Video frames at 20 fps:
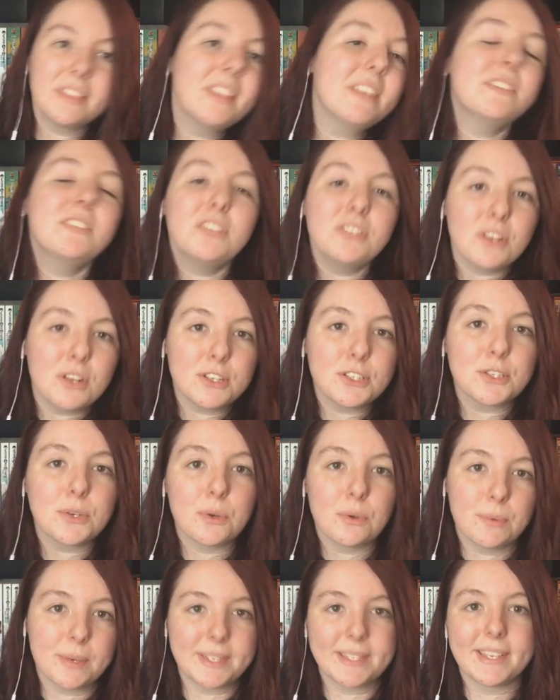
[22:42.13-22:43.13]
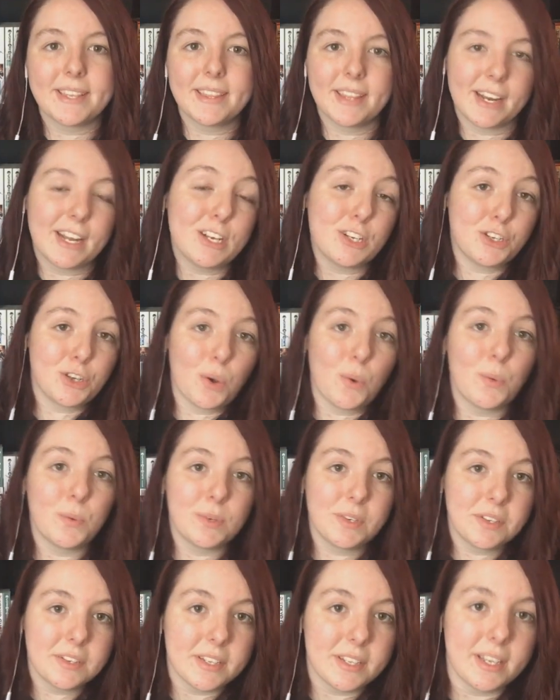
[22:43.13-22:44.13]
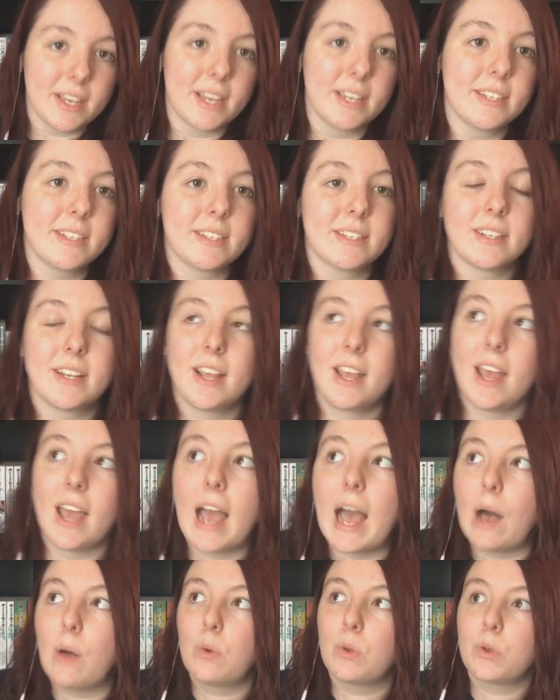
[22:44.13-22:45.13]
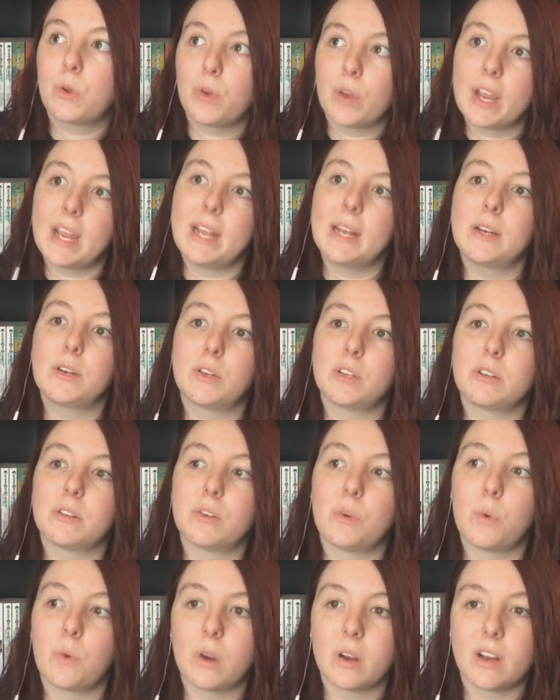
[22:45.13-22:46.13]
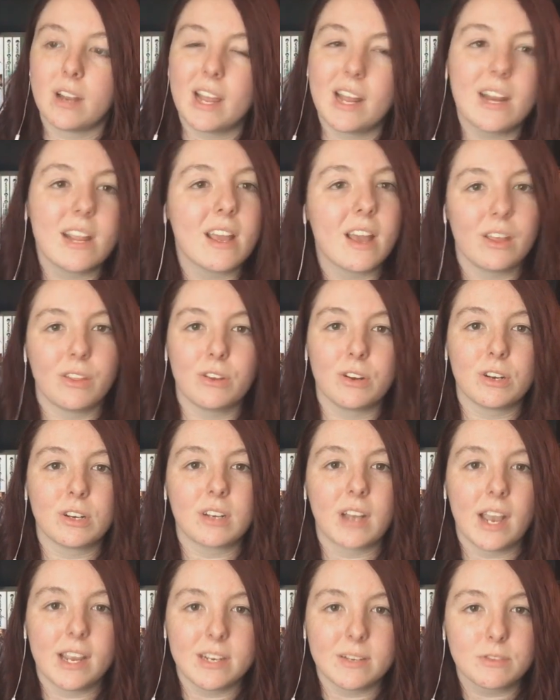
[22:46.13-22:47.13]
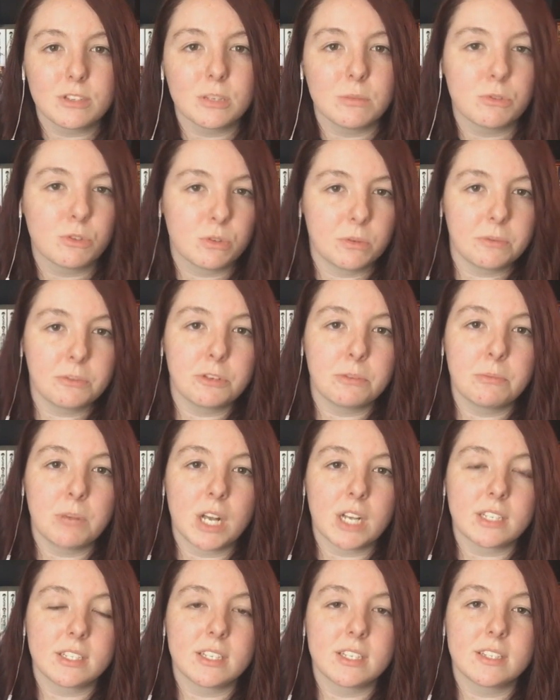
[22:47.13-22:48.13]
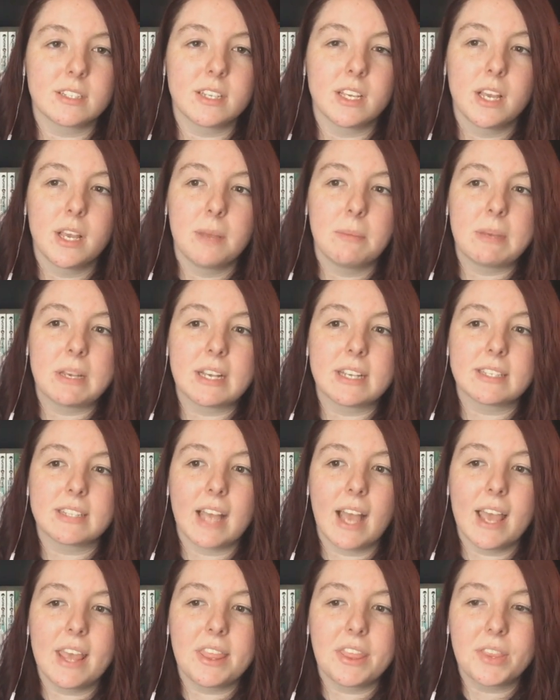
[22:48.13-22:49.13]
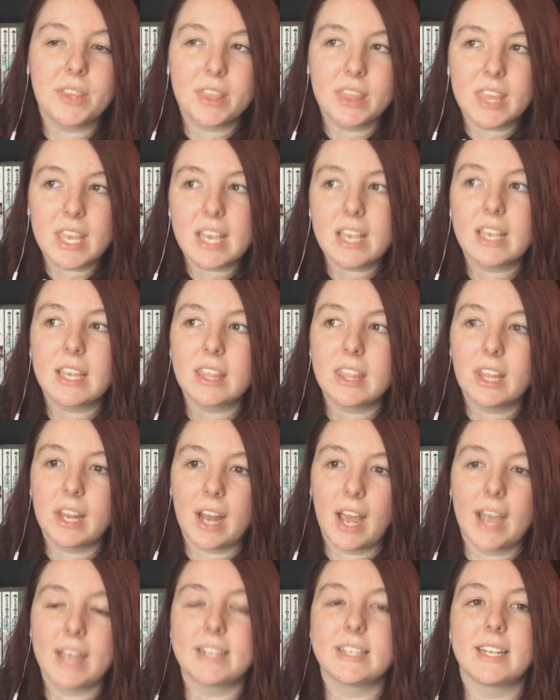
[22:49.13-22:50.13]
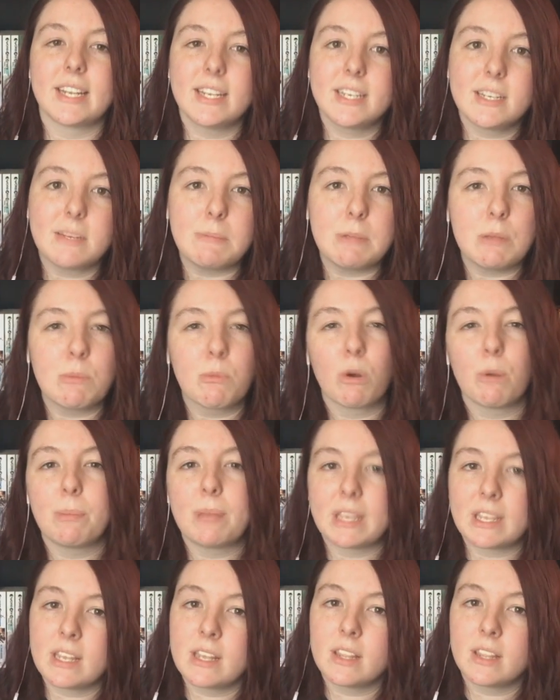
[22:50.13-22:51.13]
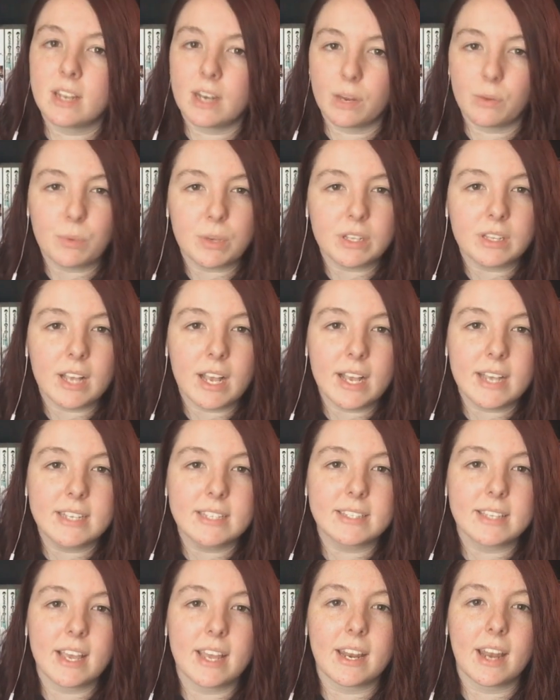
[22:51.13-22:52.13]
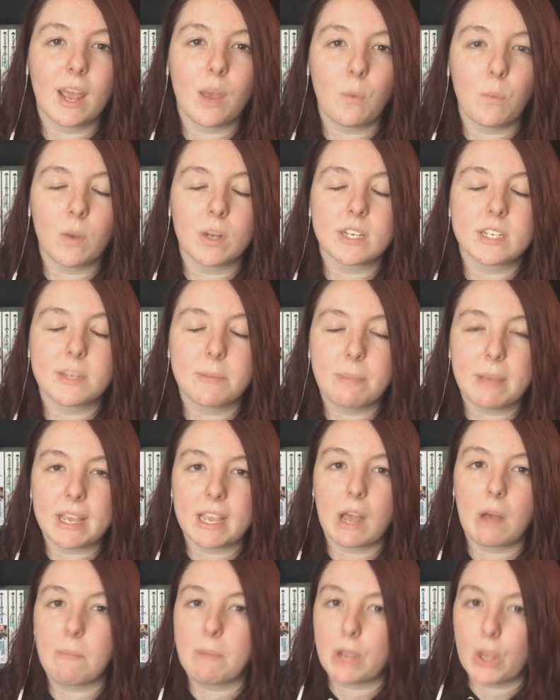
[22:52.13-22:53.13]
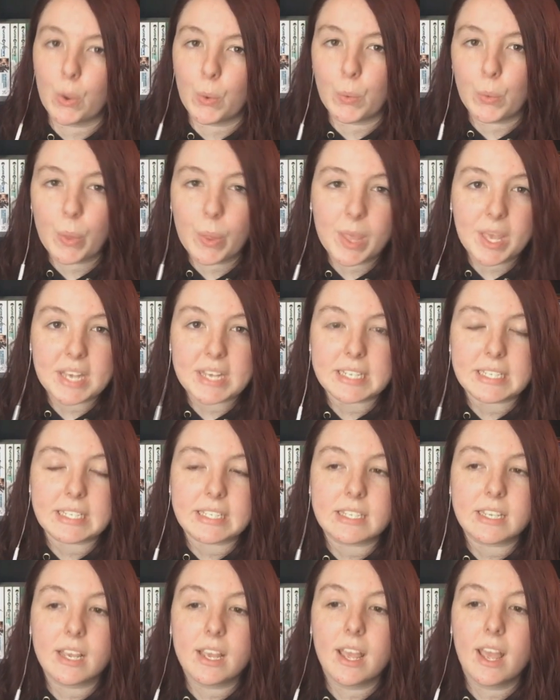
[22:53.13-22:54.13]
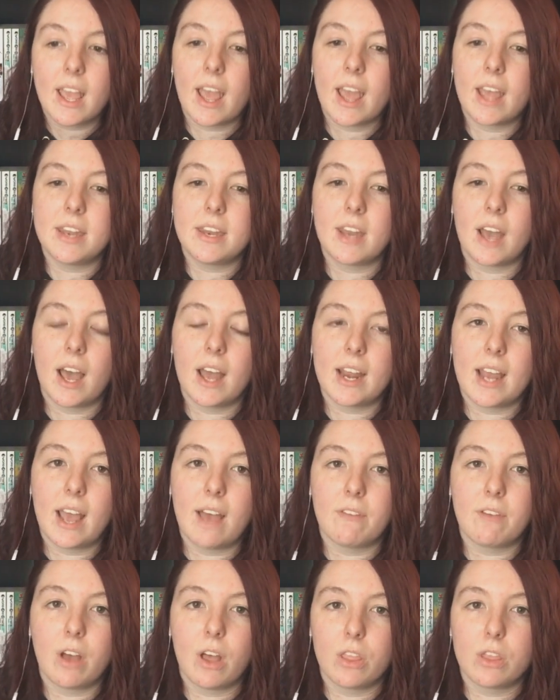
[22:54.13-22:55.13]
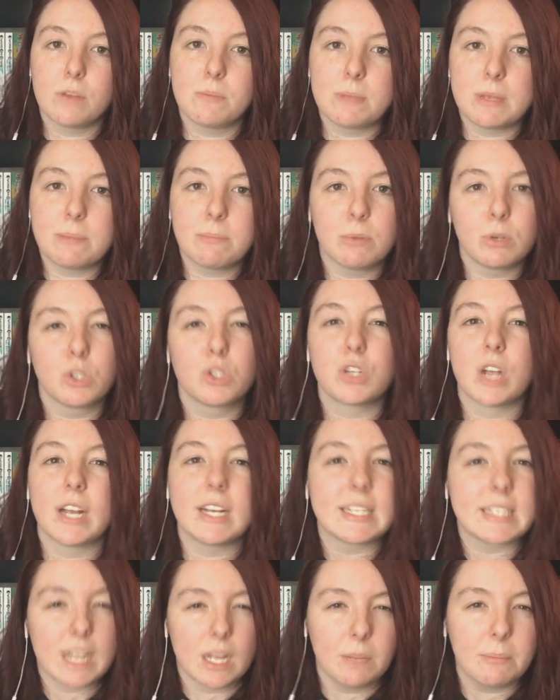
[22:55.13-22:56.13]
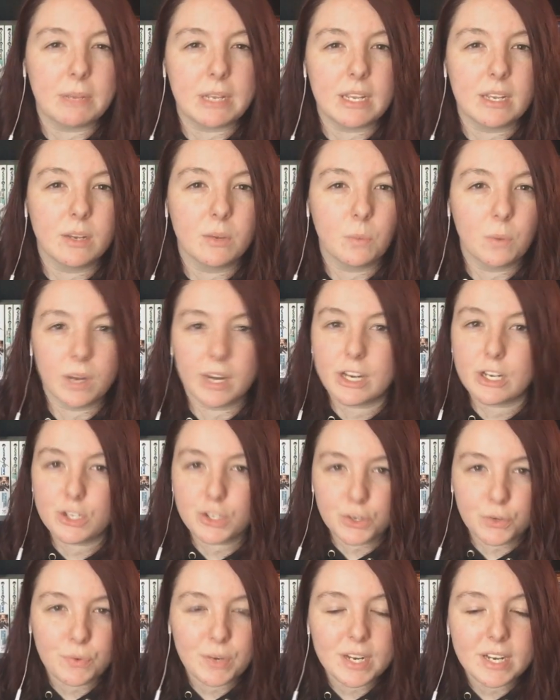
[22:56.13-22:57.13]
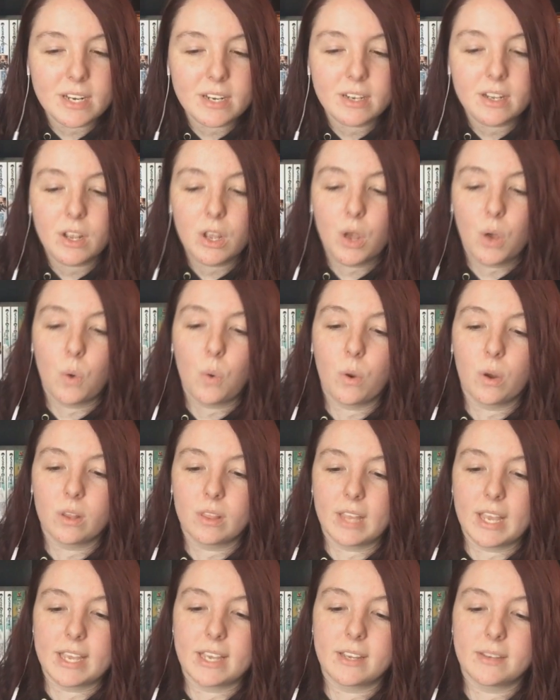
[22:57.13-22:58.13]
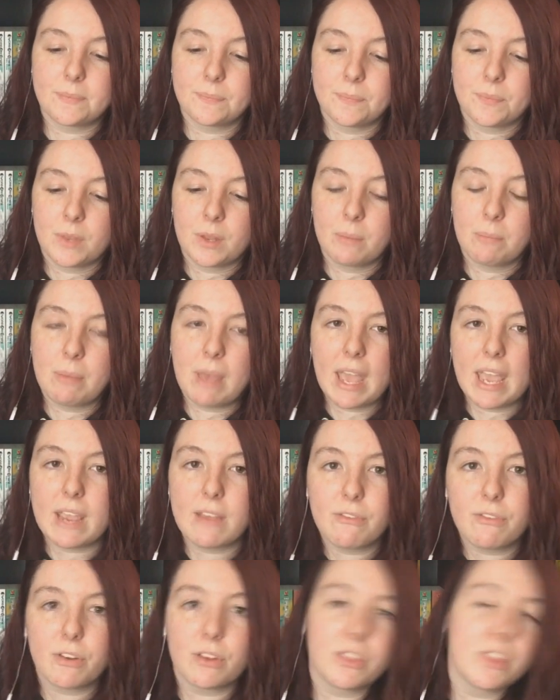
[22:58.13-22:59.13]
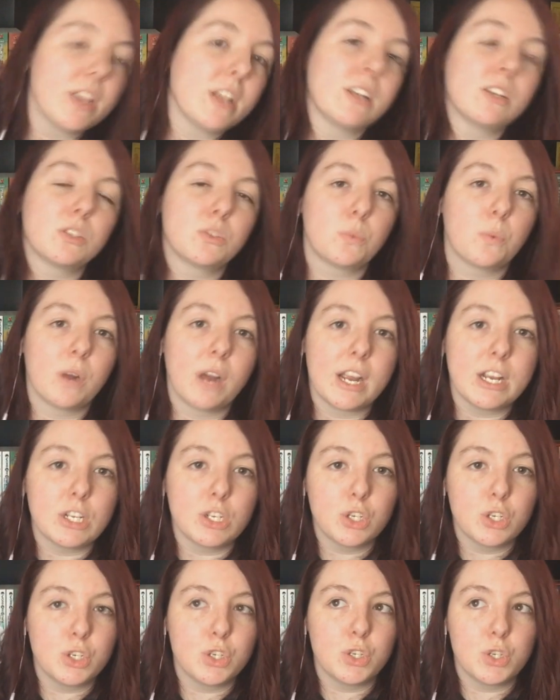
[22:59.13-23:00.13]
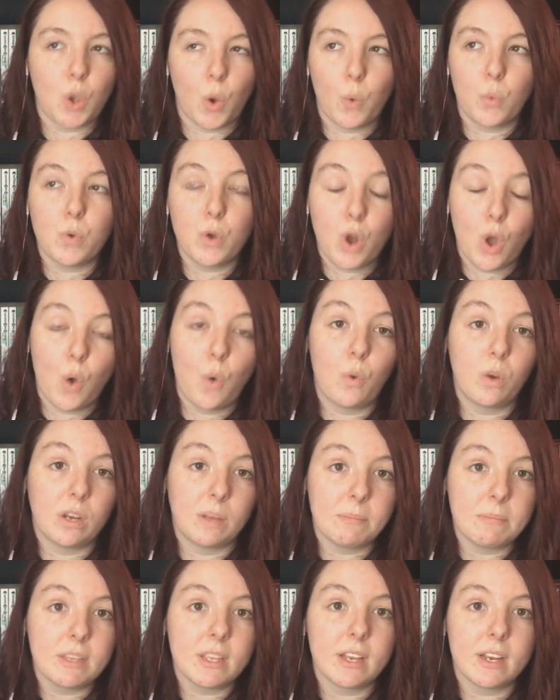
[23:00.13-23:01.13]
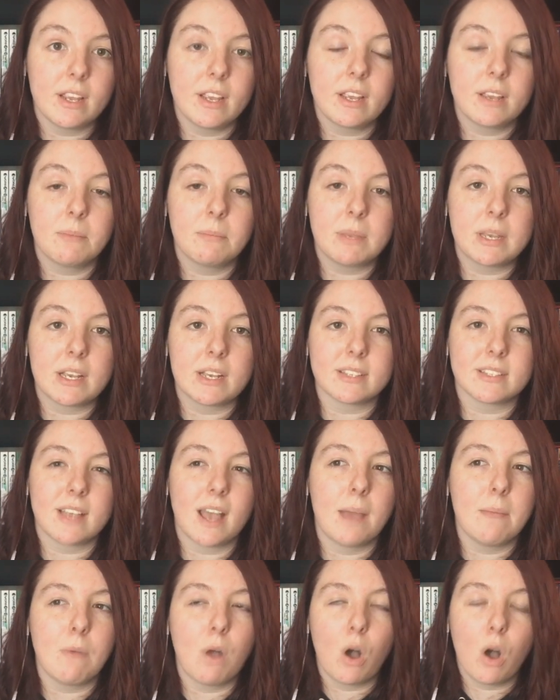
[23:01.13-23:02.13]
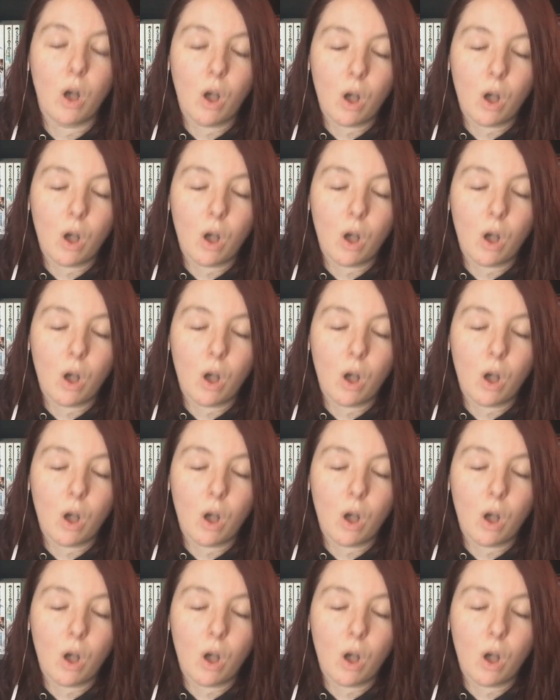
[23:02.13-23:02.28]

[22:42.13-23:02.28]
This is also a reason that I don't get Owl Crate or any other kind of subscription boxes because I think that I tend to be more picky than I realize and I want to pick out my own things and not have other people try to tell me what I should read or like pay for things where I don't know what I'm getting because I'm